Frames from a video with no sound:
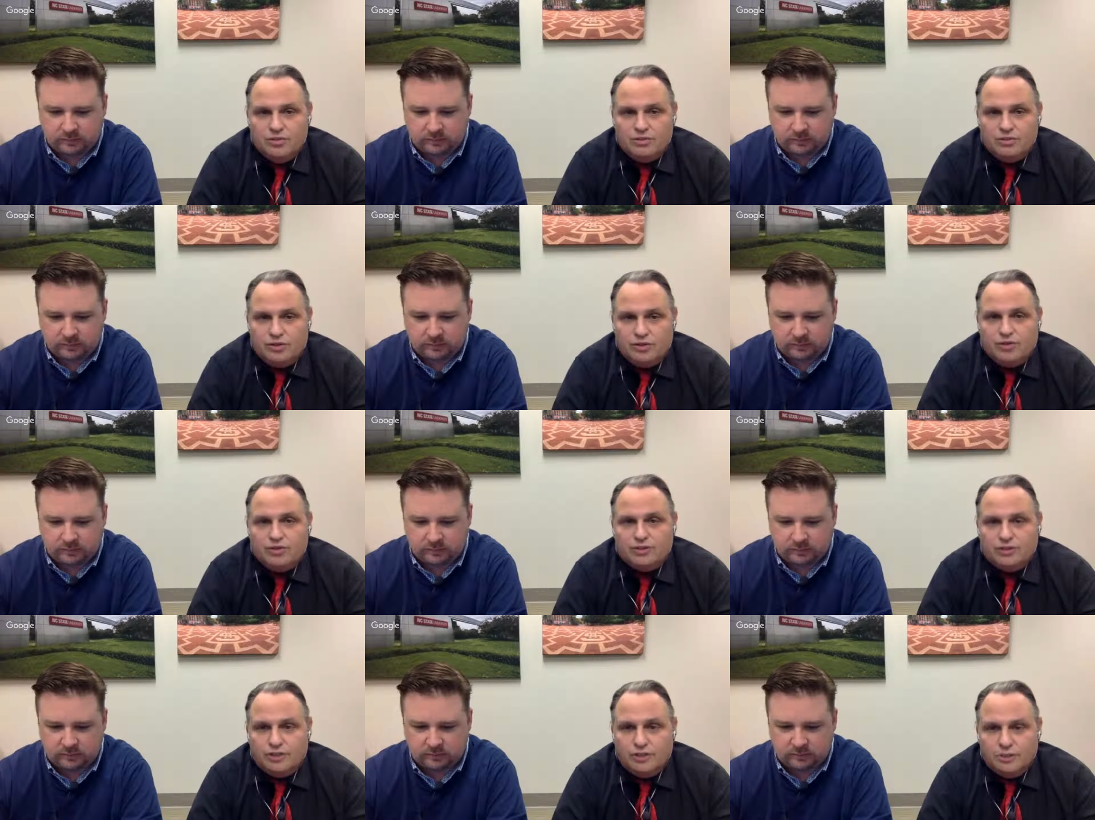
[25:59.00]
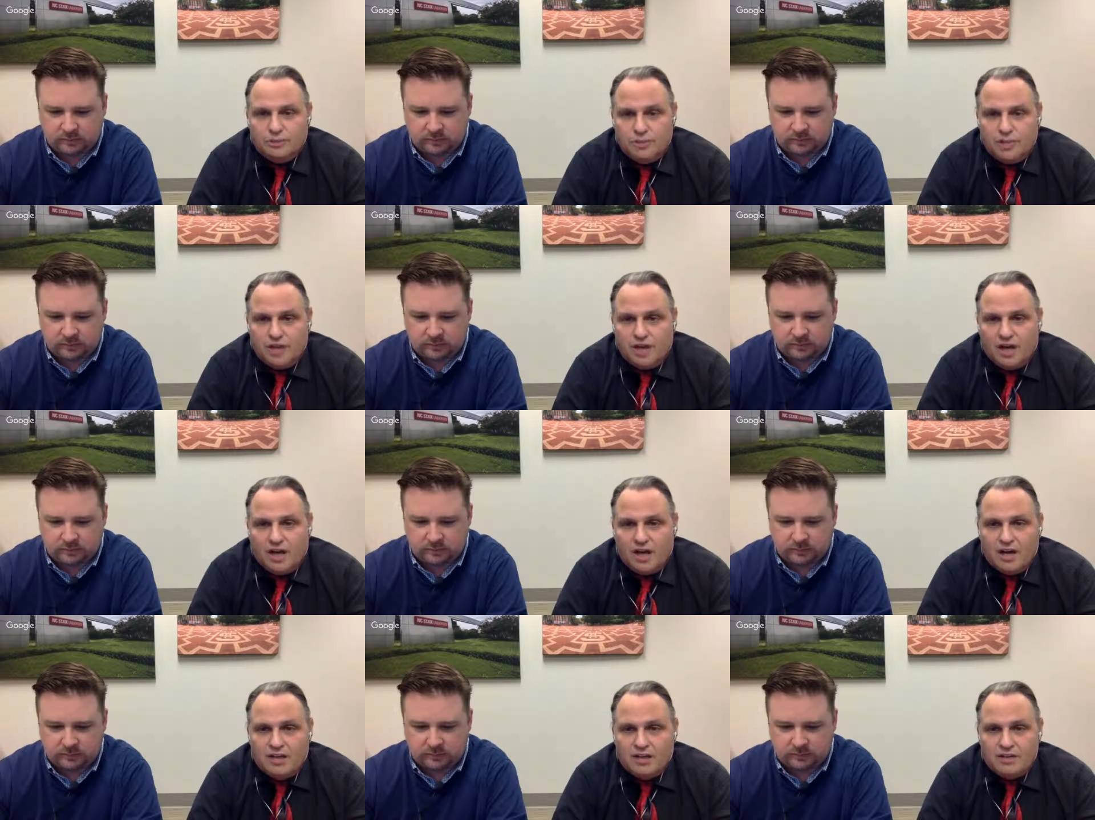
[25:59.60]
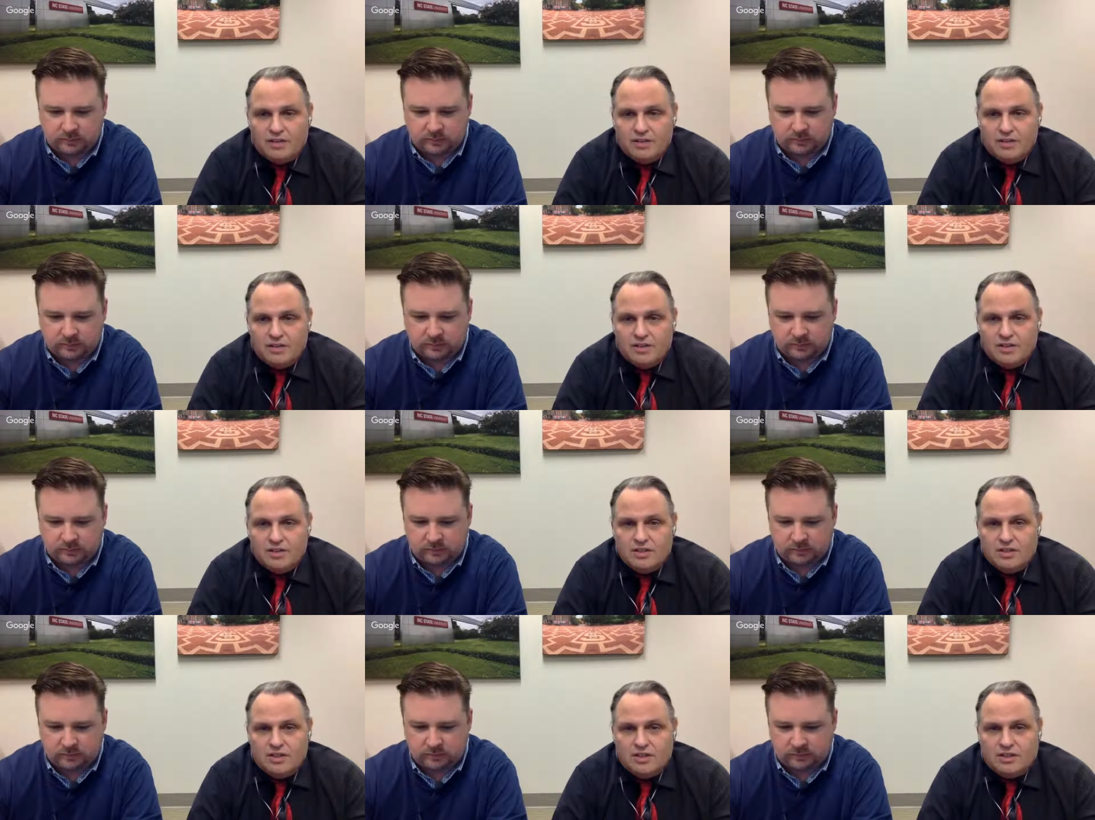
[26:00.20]
Speaker 1: version beyond
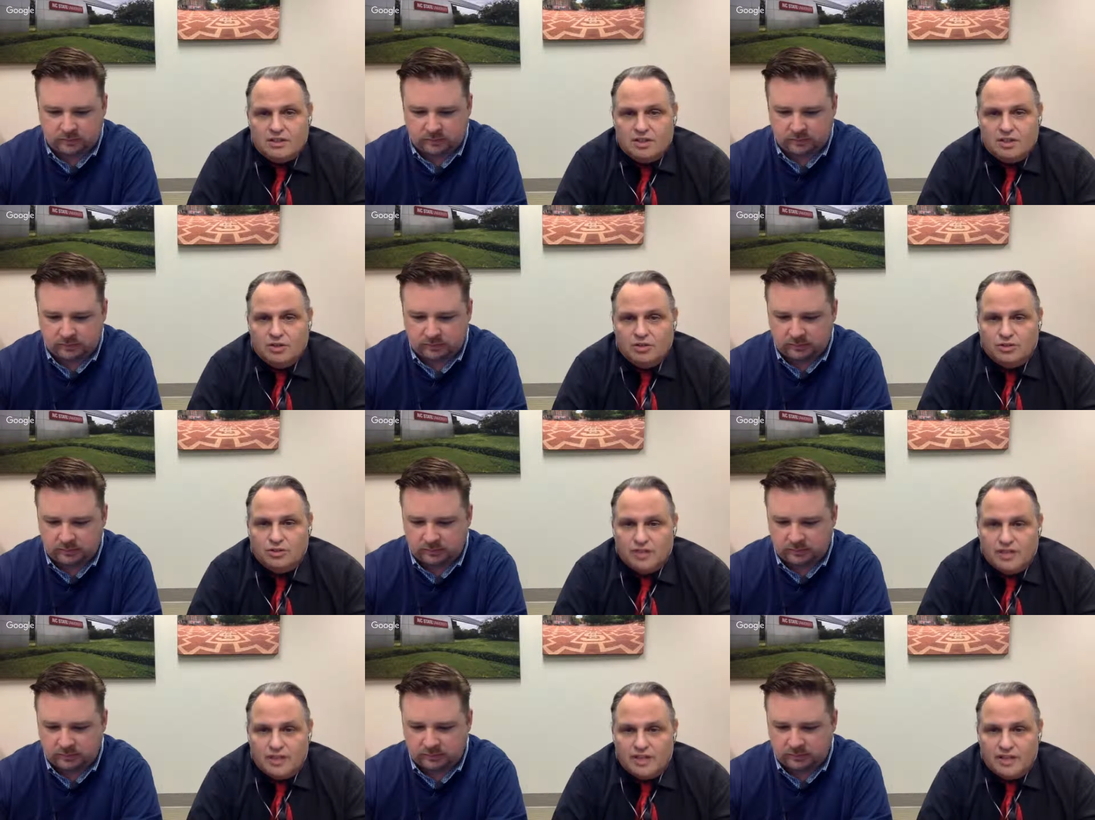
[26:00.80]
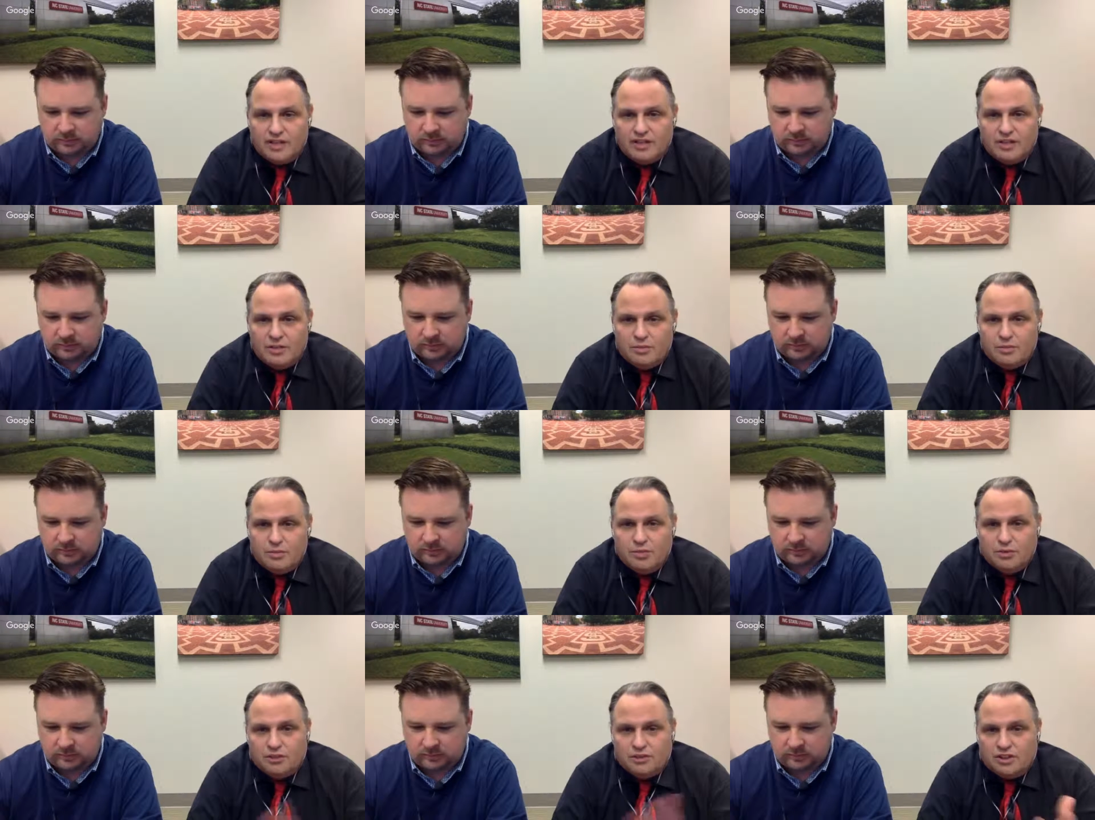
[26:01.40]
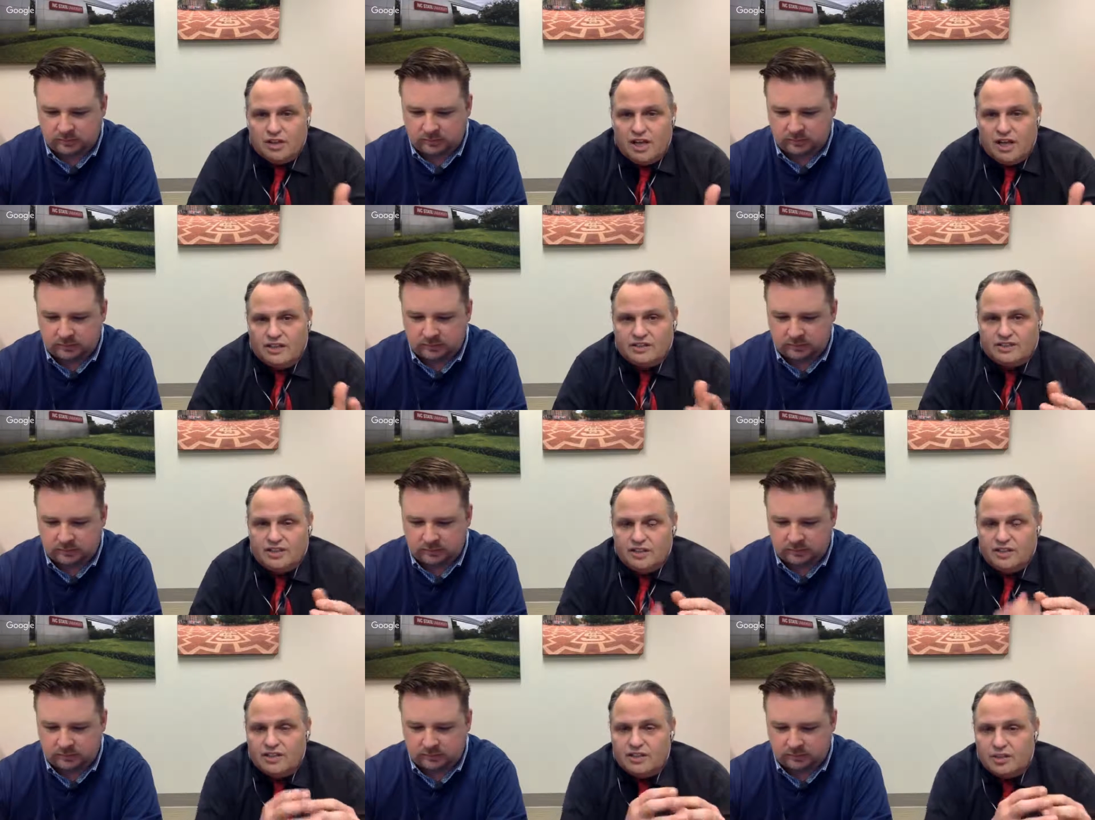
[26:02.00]
closing, and the mutualizing the